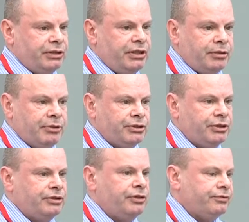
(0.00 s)

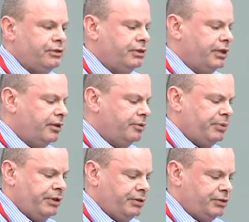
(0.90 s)
Decommissioning is often the
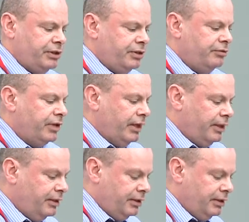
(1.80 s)
bit of Cinderella